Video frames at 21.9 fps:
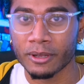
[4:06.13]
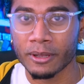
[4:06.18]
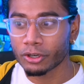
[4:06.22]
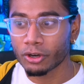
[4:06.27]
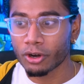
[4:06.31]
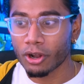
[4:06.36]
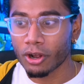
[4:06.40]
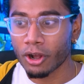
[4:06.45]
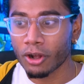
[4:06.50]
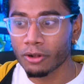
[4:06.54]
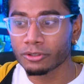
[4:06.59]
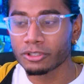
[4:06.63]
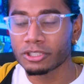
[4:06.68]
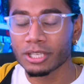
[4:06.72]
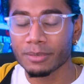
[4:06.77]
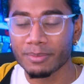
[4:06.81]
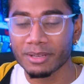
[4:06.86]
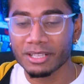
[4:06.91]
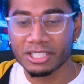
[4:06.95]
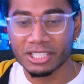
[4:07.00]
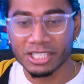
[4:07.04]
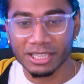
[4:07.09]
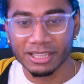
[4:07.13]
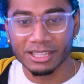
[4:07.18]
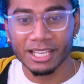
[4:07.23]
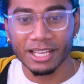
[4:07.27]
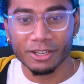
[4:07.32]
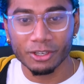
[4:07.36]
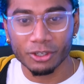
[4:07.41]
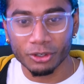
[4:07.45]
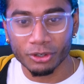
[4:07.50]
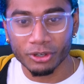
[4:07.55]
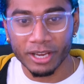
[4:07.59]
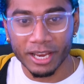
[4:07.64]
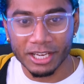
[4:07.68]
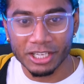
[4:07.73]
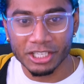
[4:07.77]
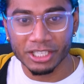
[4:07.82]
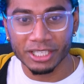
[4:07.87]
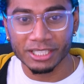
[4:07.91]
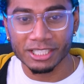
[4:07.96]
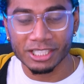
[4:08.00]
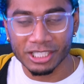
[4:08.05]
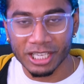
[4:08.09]
Their ultimate synthetic
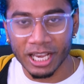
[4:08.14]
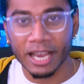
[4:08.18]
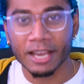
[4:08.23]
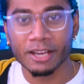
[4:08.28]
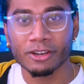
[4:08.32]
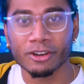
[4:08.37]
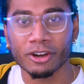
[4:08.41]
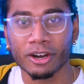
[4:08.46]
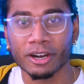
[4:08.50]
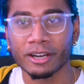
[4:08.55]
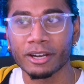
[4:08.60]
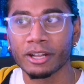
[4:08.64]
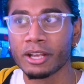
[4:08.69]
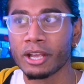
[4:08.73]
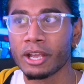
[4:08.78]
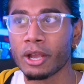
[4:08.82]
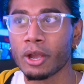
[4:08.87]
creation, Zygarde,